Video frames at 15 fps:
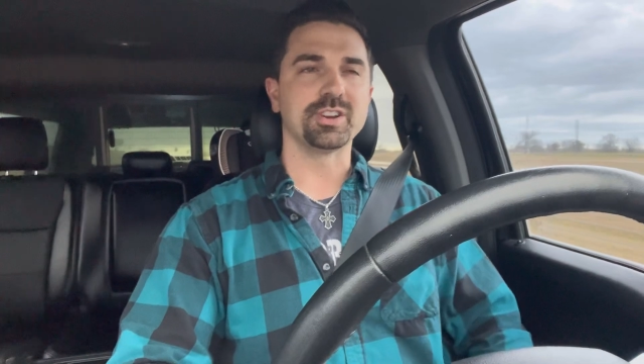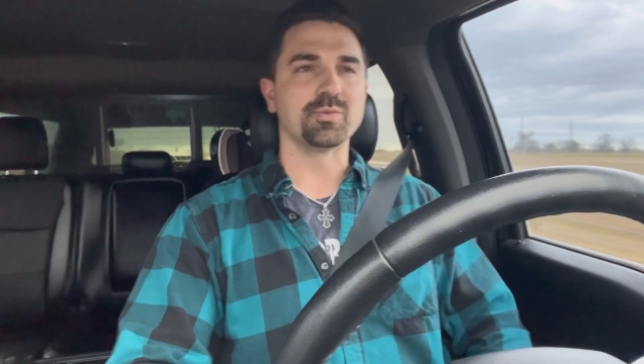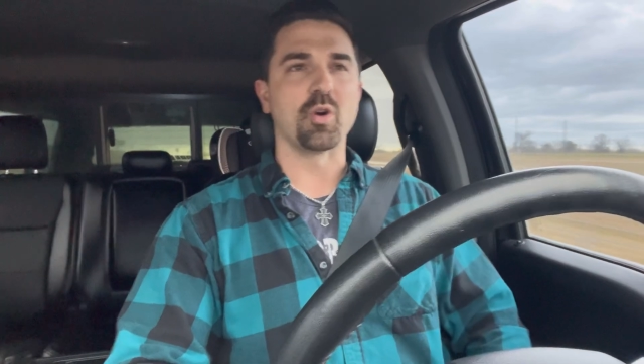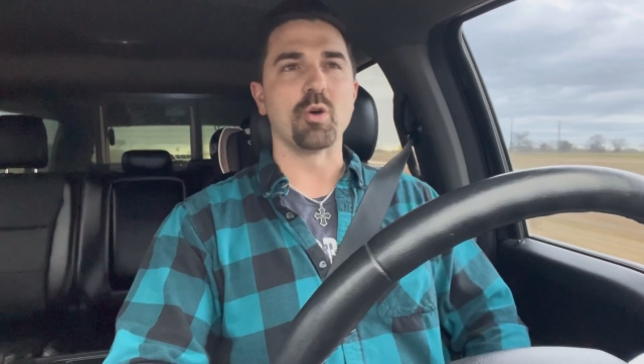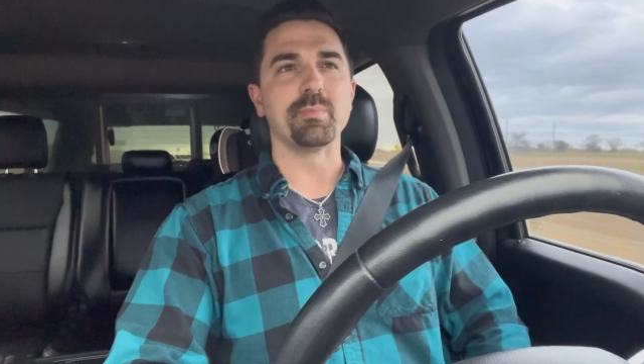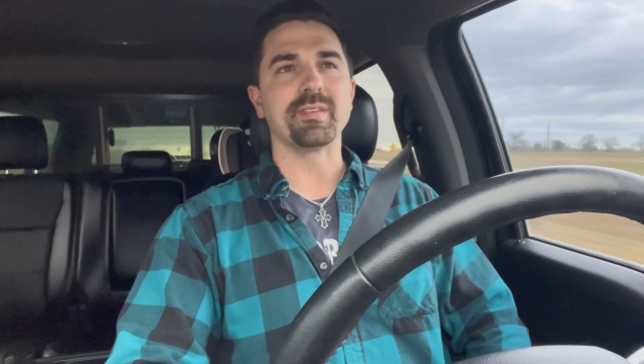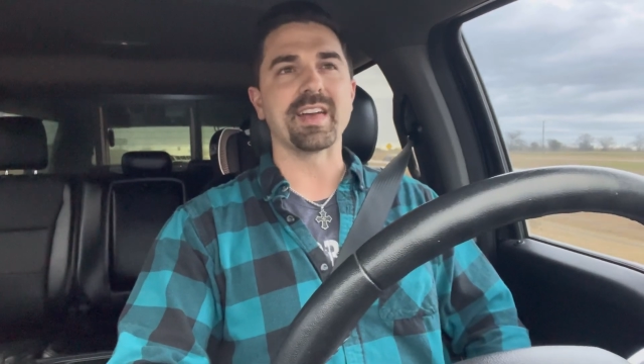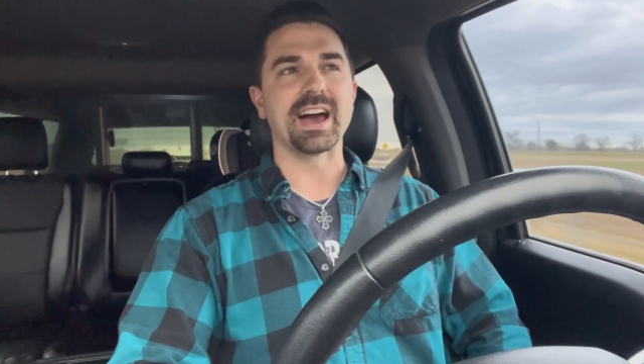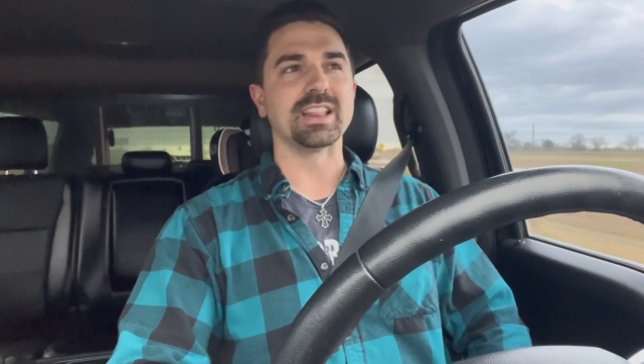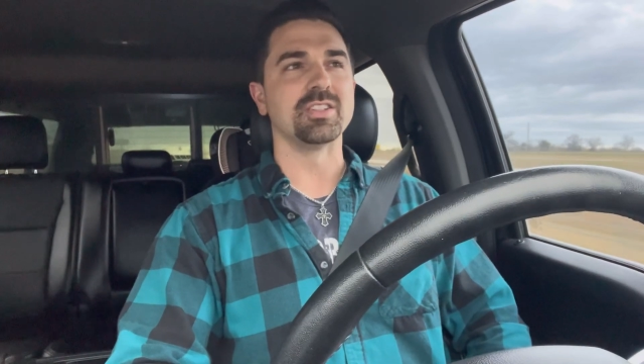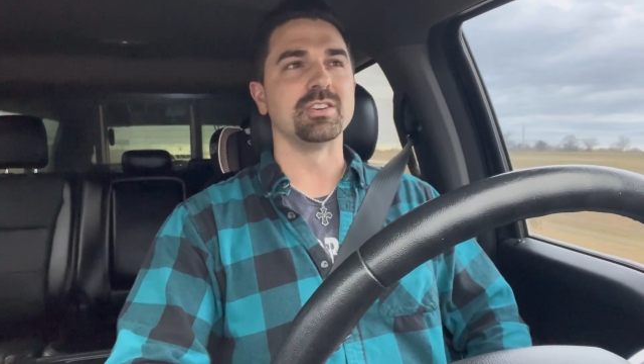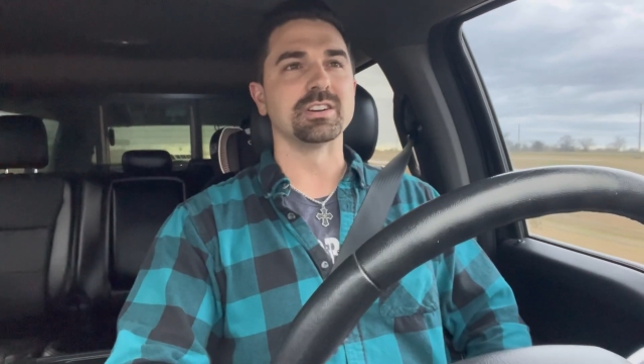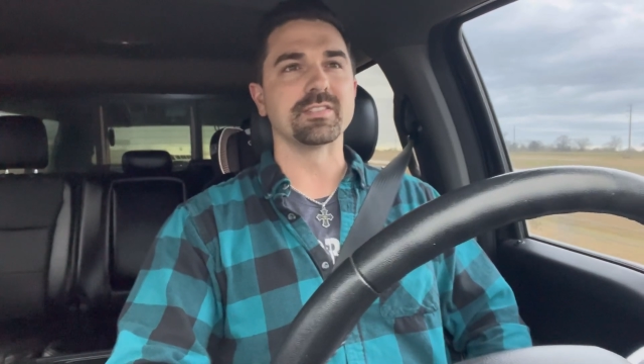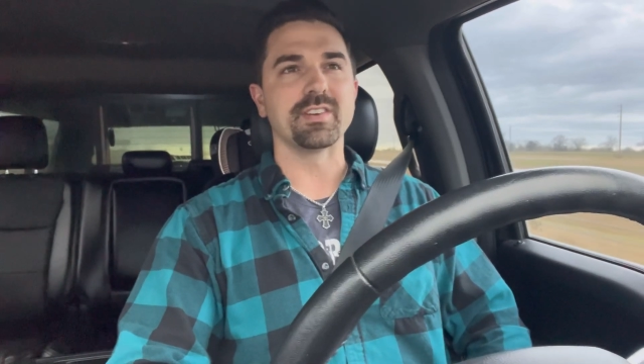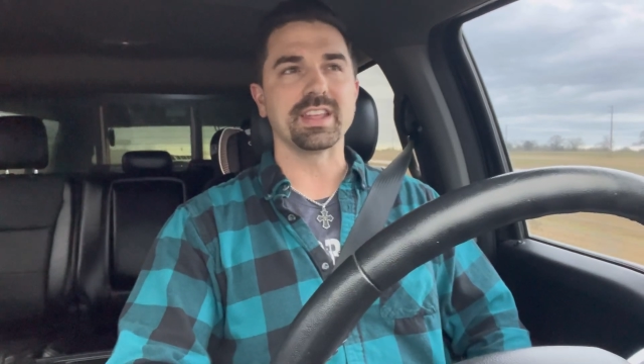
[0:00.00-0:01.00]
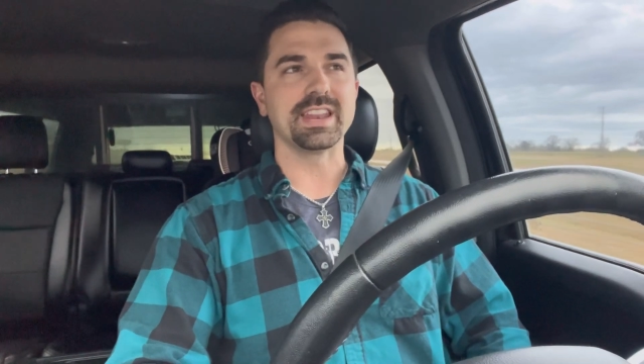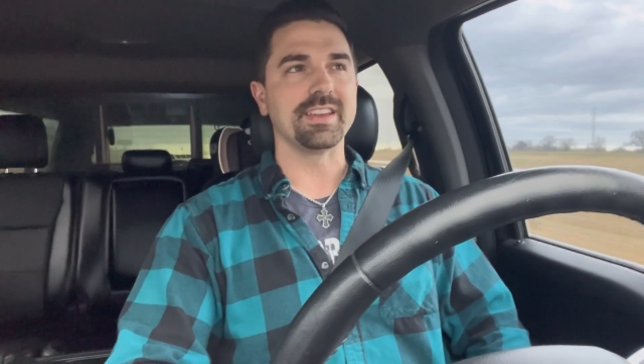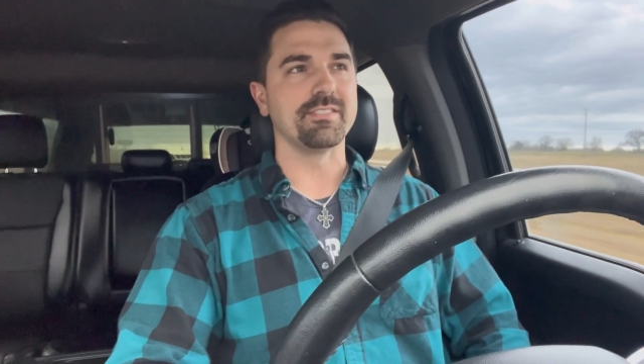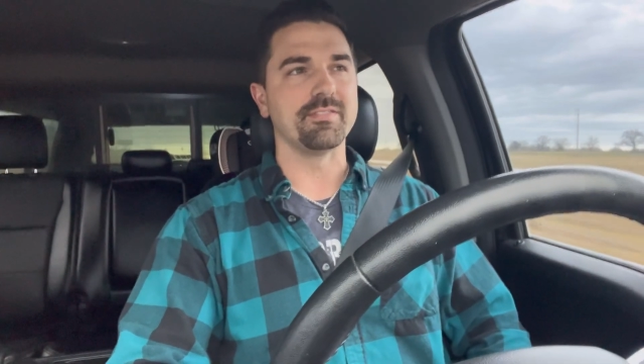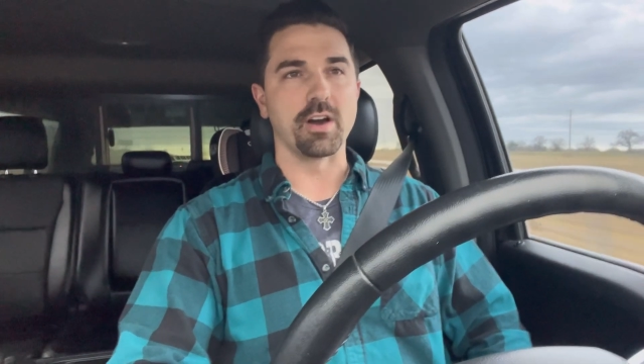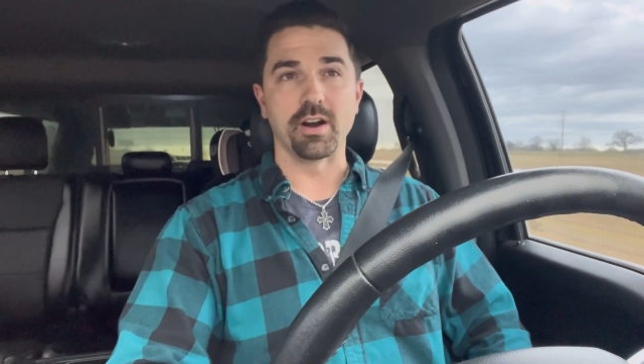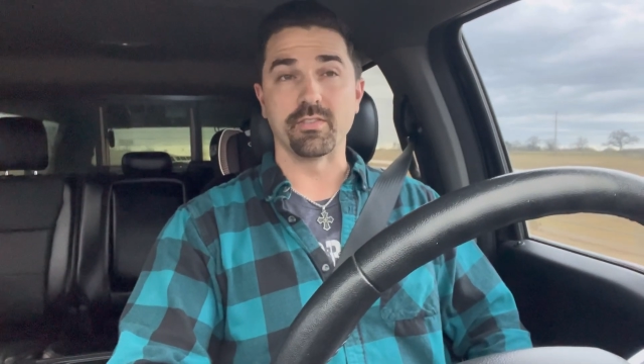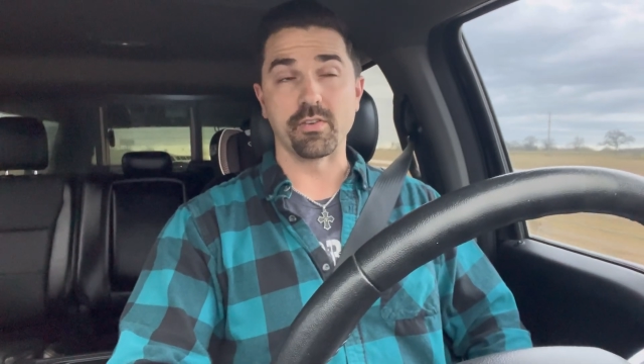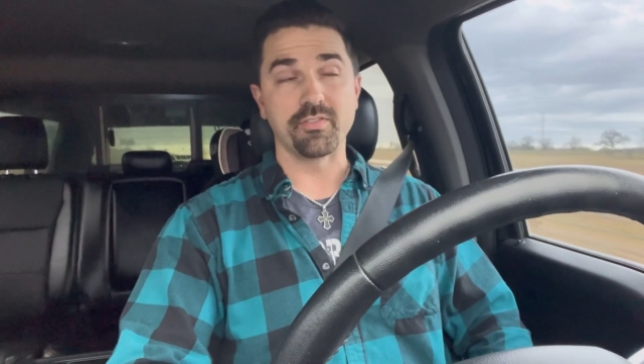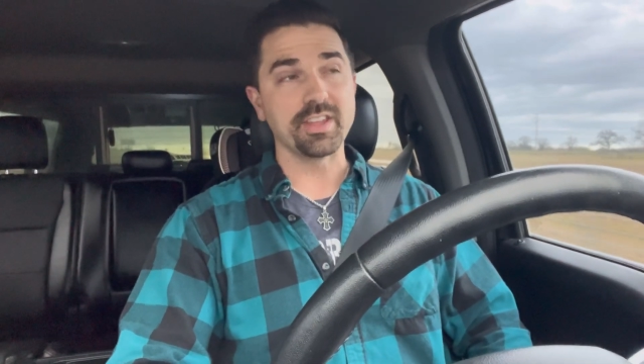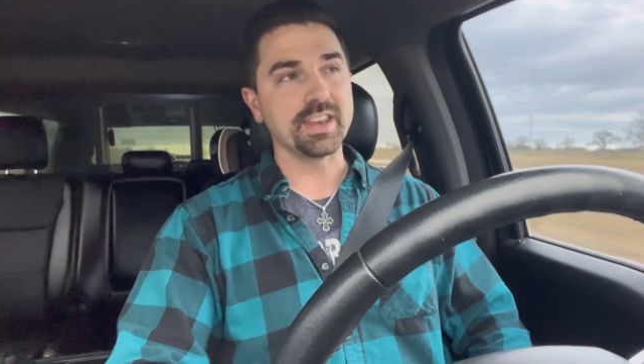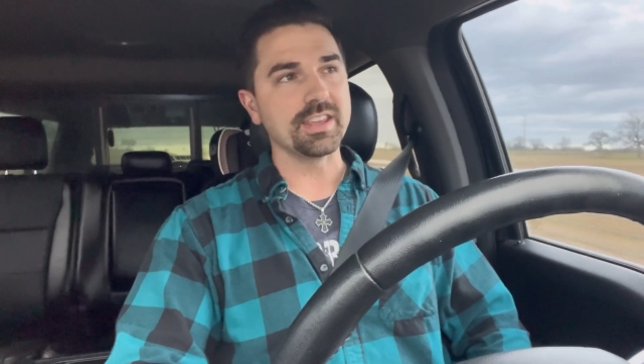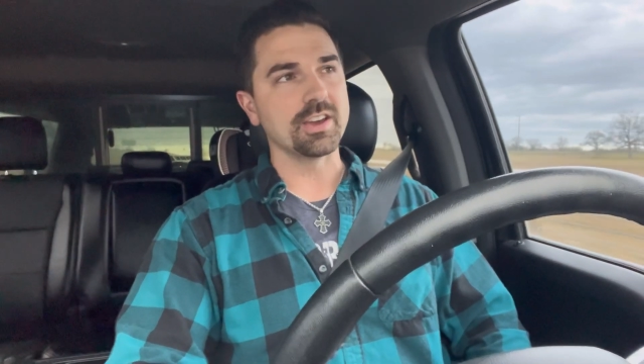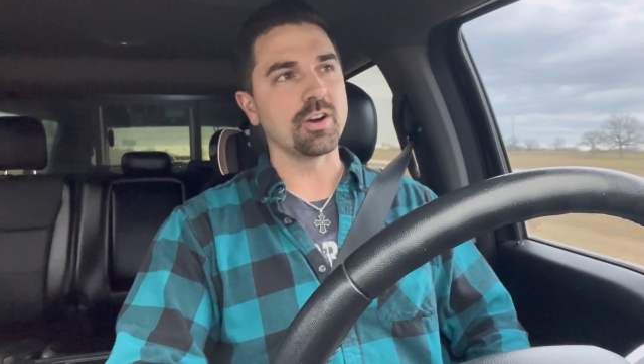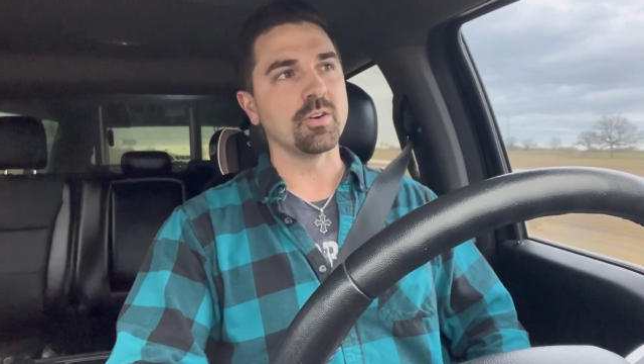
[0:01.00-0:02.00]
It won't be that long of a
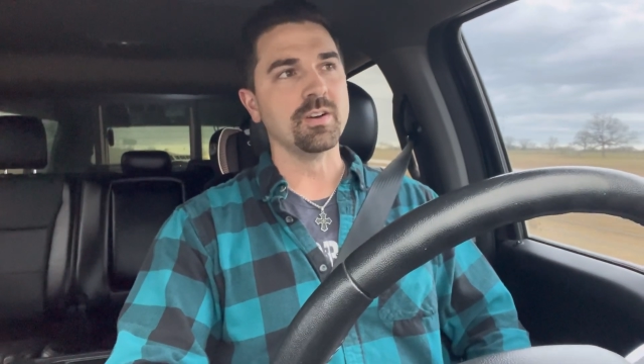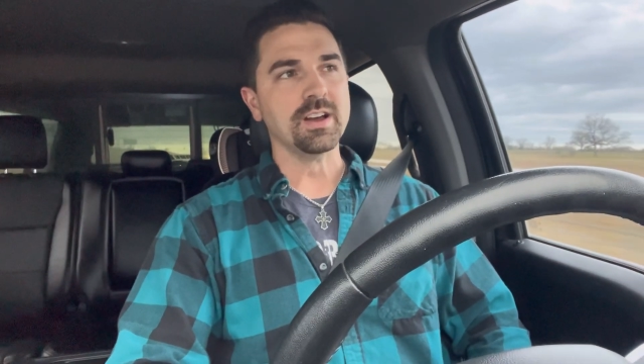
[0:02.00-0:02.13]
video,